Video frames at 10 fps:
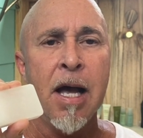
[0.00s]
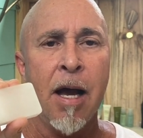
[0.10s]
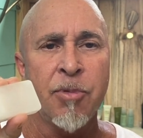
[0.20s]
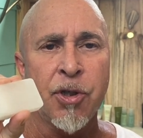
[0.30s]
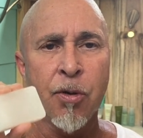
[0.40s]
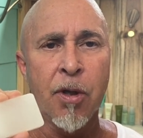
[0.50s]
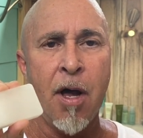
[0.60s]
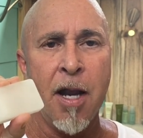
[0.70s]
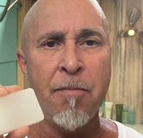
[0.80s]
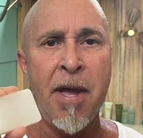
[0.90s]
I'm sure a
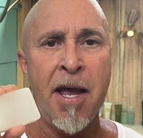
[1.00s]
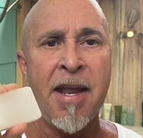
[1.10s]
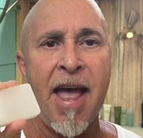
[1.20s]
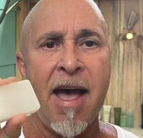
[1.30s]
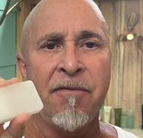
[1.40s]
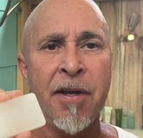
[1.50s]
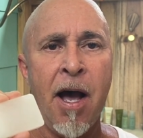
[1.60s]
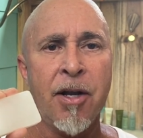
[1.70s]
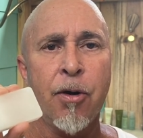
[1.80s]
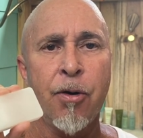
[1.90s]
lot of men have
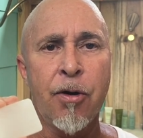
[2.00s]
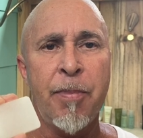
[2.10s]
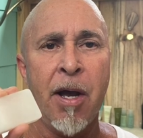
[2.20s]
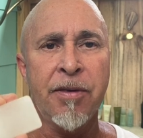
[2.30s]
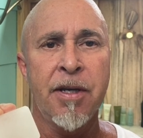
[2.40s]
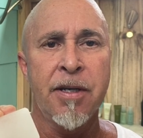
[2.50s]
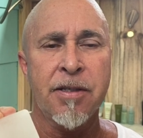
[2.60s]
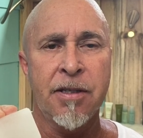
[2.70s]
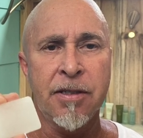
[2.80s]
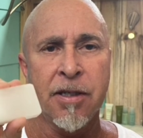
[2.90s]
not heard about
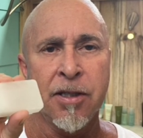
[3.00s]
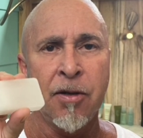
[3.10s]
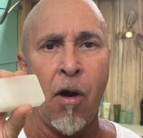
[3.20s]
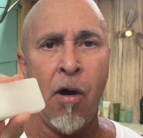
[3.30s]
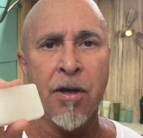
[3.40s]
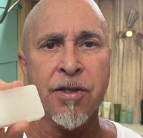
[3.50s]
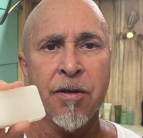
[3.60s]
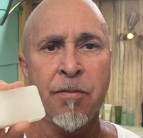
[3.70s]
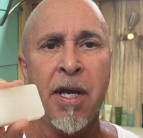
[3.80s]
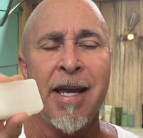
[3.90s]
this. This is an
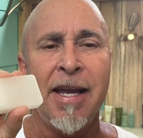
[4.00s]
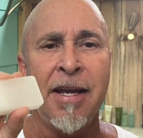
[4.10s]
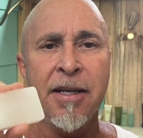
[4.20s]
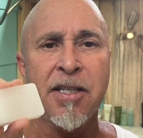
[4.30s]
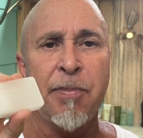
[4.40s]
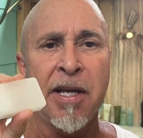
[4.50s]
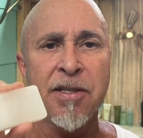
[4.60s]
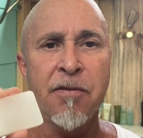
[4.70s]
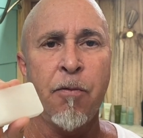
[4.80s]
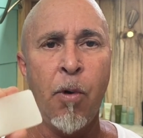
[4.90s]
awesome,
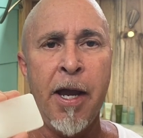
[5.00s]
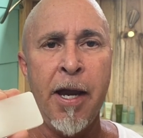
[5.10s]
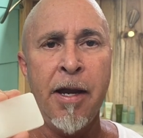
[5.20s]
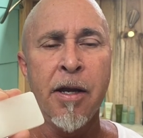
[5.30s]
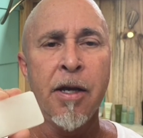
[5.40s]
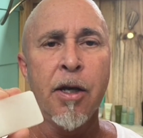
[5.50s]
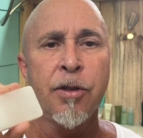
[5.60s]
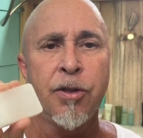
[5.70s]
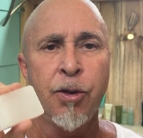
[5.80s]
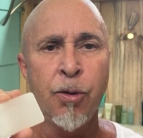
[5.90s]
inexpensive way
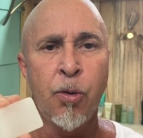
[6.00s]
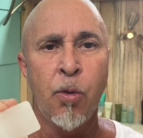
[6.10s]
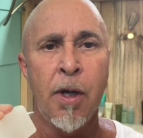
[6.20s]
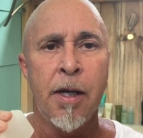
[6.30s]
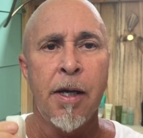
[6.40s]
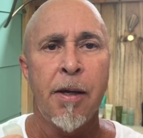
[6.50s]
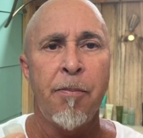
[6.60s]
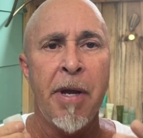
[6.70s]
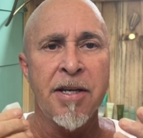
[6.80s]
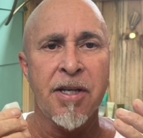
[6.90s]
to
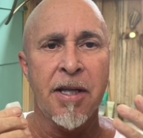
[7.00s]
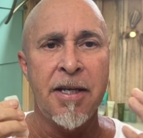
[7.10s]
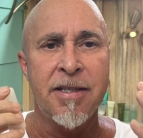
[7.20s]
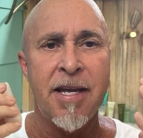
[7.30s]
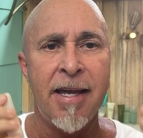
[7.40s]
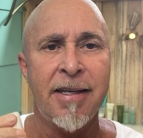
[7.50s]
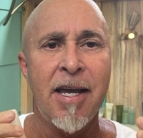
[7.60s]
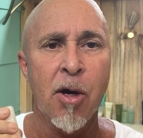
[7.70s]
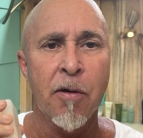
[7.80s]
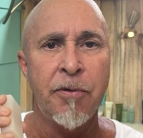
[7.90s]
basically take
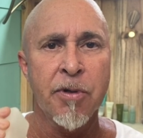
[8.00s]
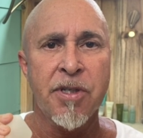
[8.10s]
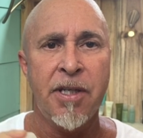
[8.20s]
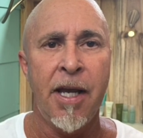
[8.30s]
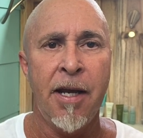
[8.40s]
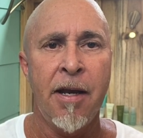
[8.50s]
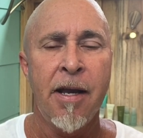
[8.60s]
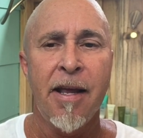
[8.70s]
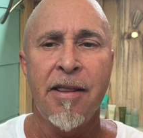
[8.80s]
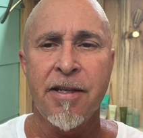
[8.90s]
care of your skin.
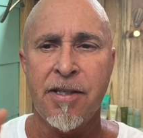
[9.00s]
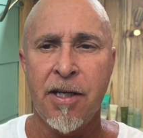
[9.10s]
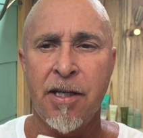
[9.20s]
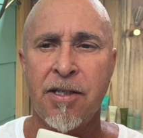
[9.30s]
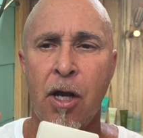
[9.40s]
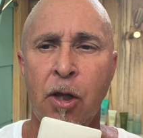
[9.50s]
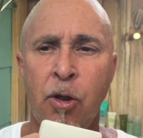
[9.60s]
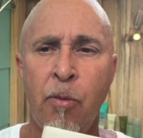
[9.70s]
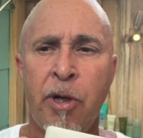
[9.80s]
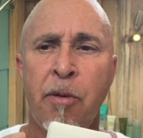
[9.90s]
This is
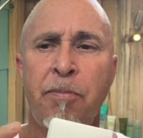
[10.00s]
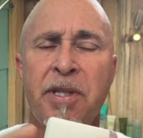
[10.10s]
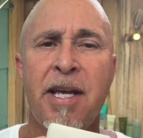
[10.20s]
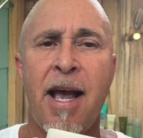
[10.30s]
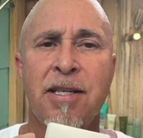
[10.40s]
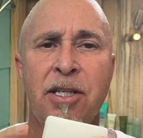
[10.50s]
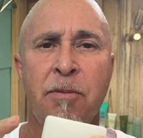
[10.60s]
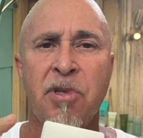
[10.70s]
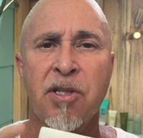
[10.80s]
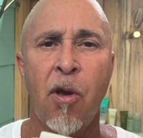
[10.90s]
aluminum
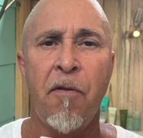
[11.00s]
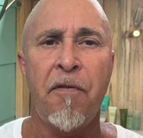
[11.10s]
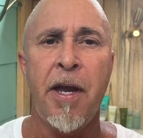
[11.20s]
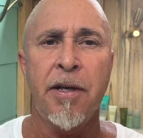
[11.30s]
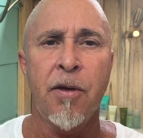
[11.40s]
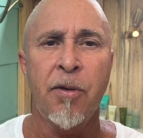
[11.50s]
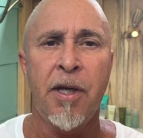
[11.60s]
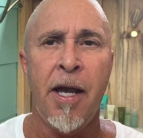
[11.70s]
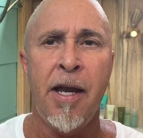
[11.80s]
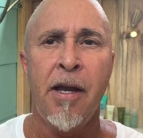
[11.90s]
potassium sulfate,
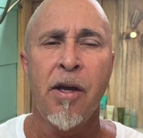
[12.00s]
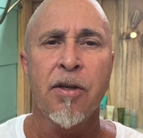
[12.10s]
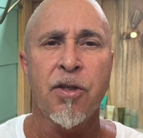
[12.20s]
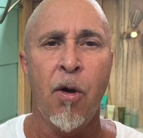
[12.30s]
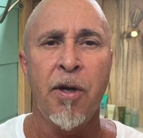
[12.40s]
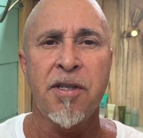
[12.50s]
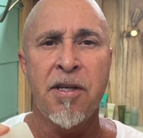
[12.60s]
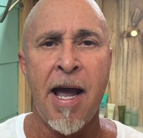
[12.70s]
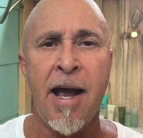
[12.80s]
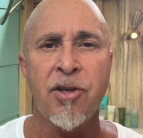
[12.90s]
okay? So it's
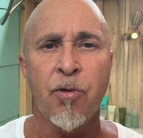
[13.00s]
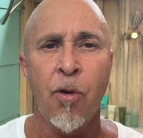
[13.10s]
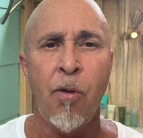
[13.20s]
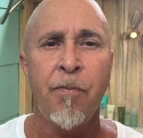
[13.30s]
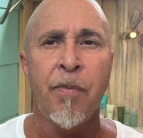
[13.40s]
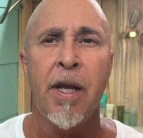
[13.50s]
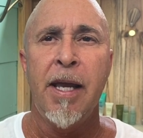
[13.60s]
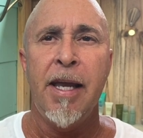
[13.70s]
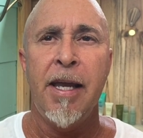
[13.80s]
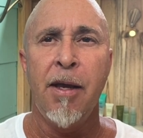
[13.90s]
natural.
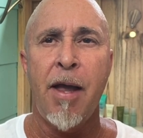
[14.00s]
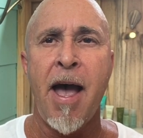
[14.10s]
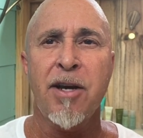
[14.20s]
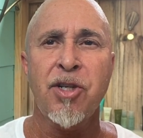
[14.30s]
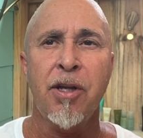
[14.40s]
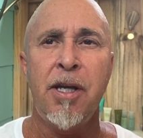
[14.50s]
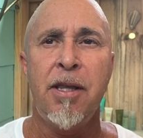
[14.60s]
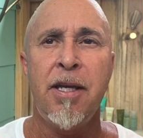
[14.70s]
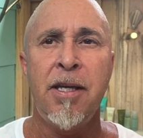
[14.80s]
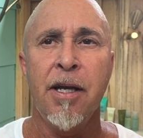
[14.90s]
It actually,
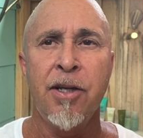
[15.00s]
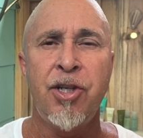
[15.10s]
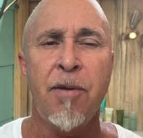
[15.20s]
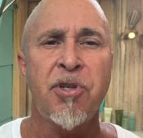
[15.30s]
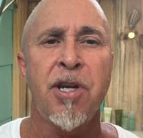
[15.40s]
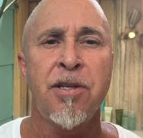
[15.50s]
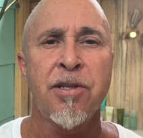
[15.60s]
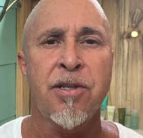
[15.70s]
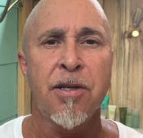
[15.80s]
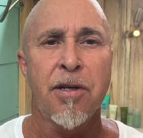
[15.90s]
the
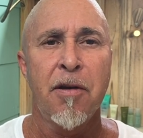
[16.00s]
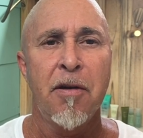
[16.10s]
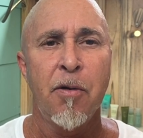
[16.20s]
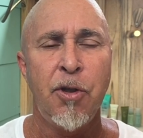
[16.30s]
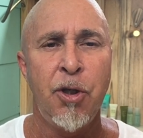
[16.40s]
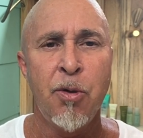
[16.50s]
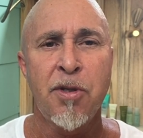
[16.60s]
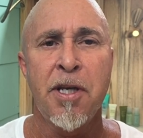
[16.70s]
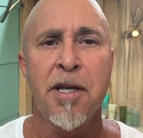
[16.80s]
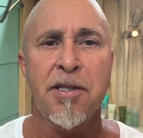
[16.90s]
Egyptians
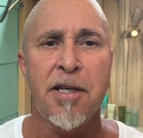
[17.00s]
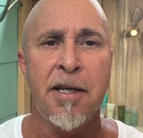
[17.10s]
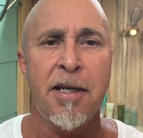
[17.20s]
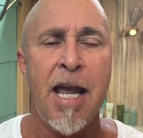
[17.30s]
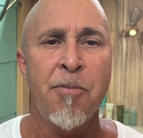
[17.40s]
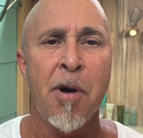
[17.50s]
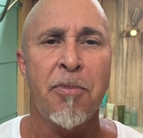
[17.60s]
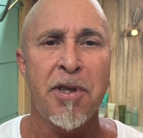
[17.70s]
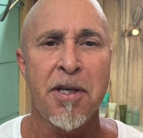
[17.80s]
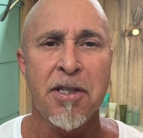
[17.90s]
used this and came up
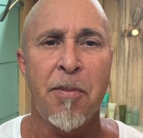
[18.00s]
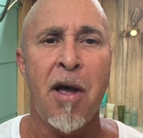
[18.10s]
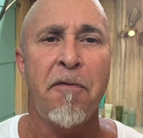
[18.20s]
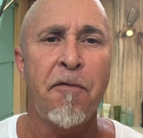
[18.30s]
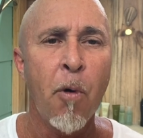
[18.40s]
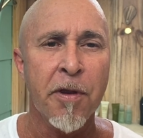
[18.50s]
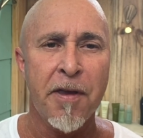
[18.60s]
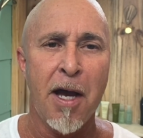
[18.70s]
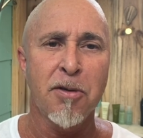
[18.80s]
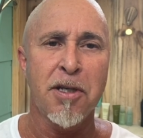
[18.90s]
with this about
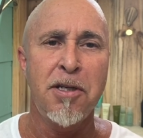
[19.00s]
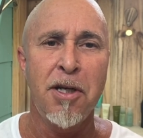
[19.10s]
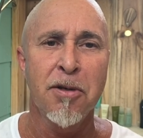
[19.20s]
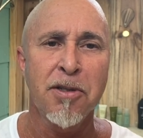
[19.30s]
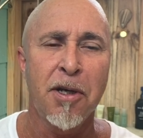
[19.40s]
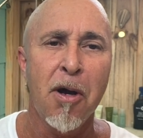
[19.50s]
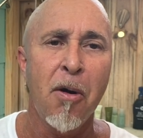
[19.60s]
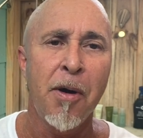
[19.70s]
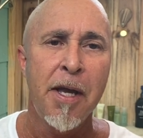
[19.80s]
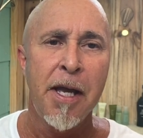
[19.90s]
4,000 years
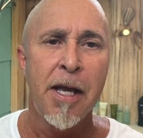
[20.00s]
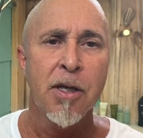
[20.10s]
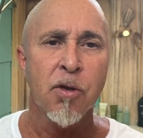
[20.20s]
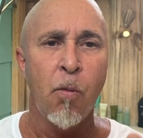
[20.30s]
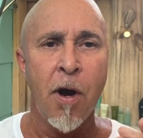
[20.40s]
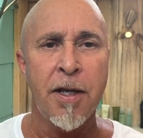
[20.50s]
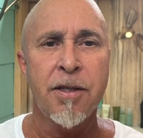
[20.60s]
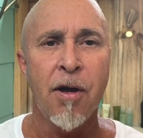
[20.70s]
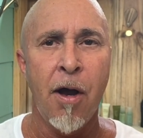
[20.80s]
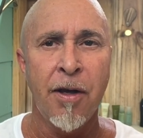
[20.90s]
ago. So what
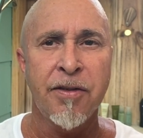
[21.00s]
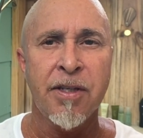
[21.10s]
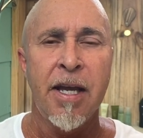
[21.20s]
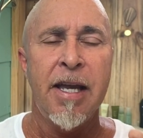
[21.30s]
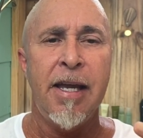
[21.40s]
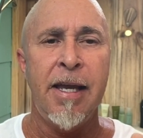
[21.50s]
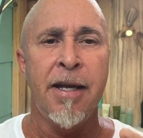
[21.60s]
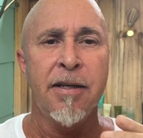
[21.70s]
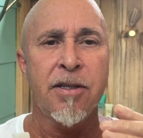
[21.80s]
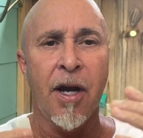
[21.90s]
it does,
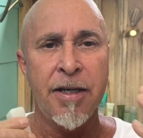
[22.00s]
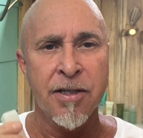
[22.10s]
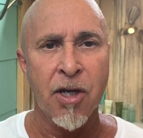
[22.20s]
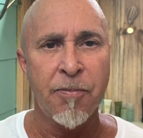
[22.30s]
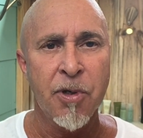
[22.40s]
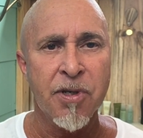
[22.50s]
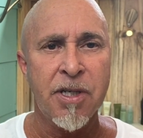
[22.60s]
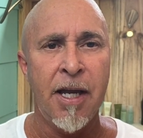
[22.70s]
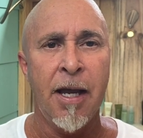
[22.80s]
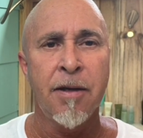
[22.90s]
it tightens up your
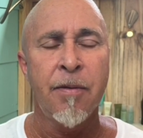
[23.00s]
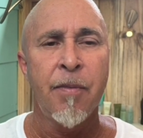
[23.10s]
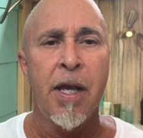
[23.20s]
skin.